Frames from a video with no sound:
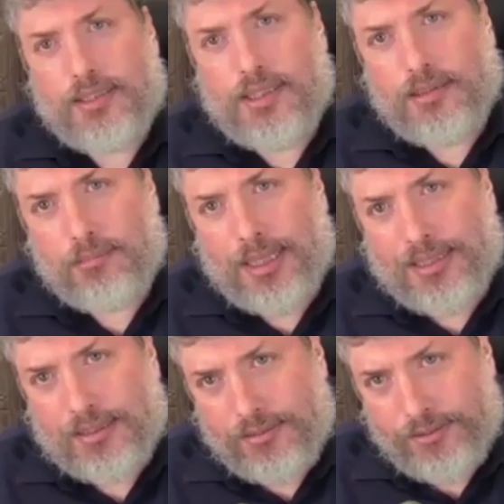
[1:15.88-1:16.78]
does it make
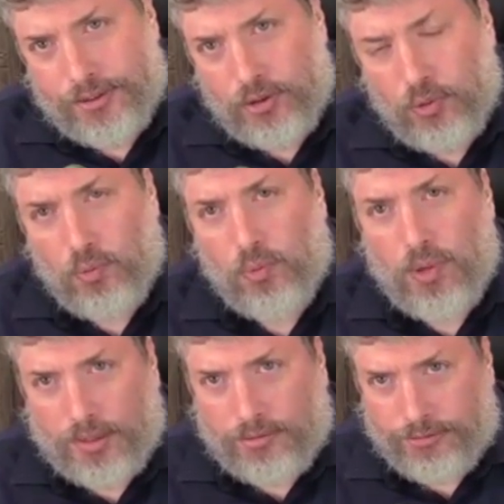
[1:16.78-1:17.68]
a difference
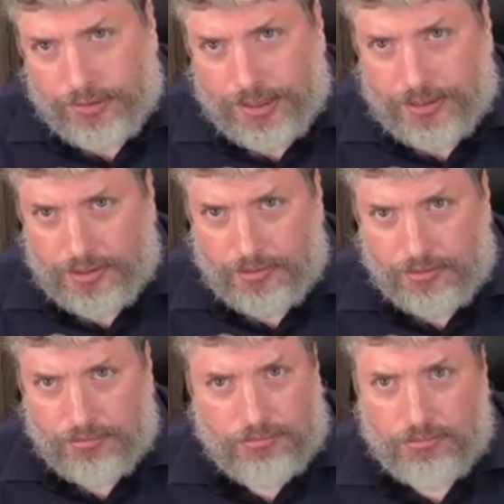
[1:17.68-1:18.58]
what feed
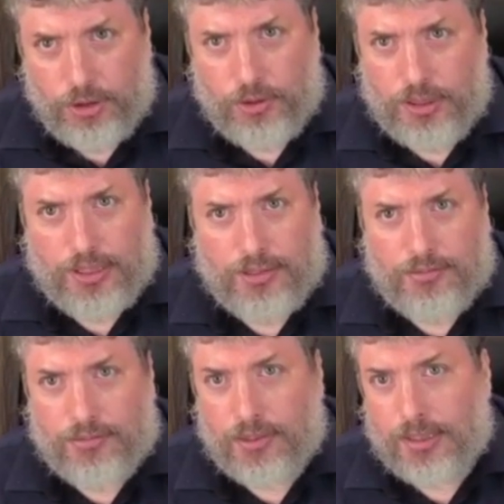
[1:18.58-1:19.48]
you
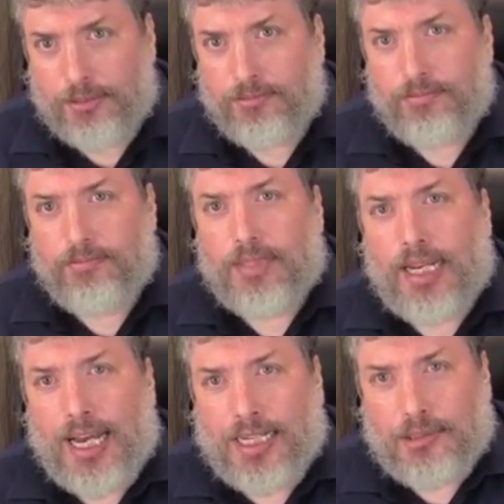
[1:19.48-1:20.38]
give
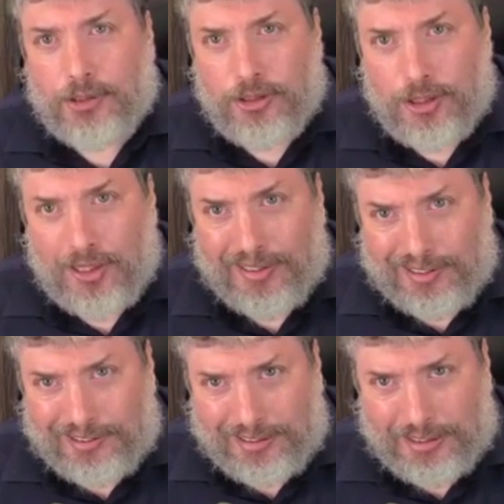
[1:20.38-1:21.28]
animals that are
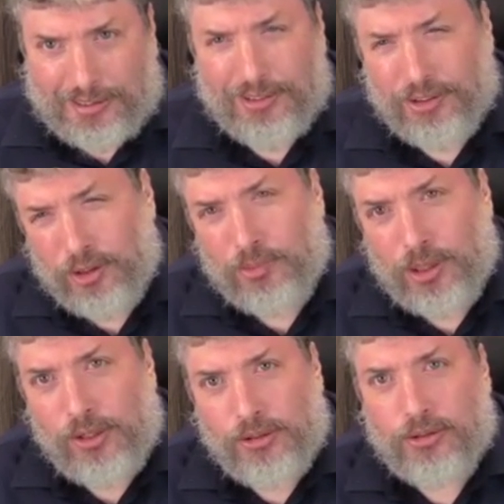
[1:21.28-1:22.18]
clean the term
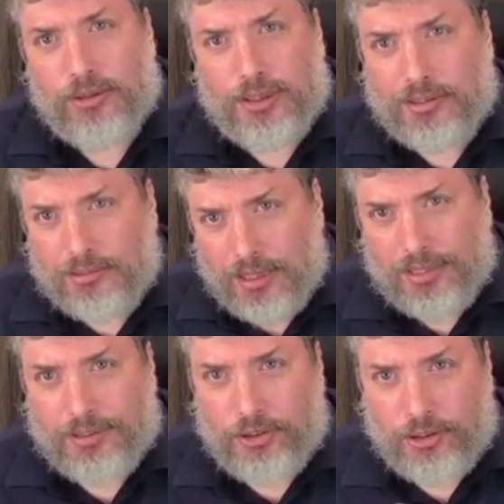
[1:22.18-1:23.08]
kosher is
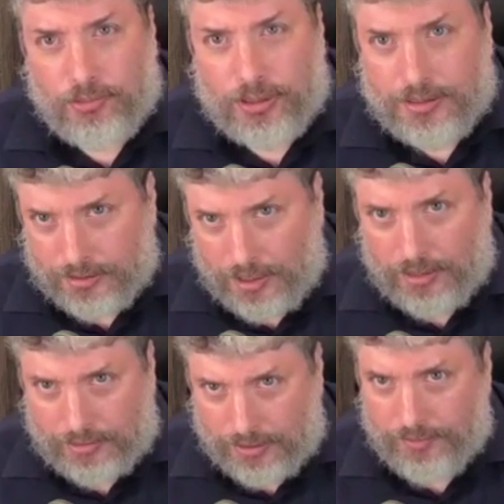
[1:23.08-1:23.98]
not the term it's
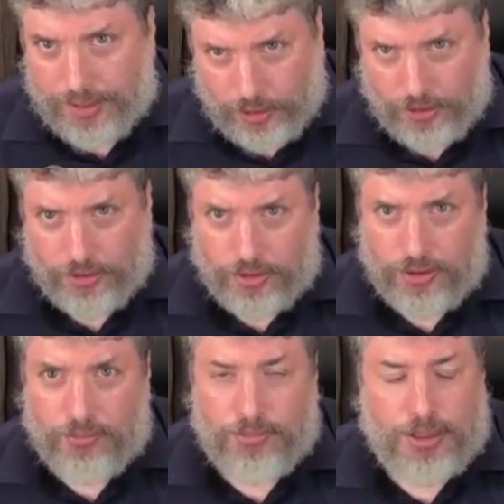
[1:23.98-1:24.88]
our conventional
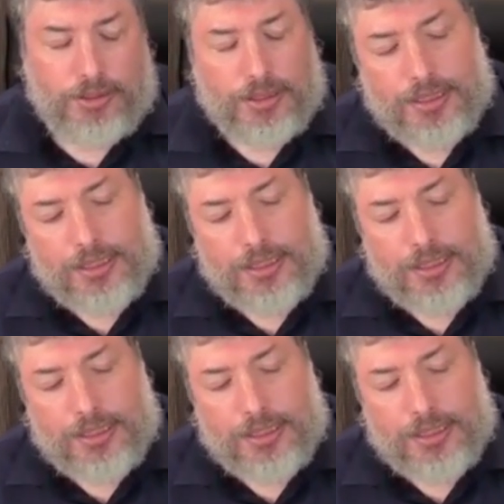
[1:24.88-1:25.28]
term but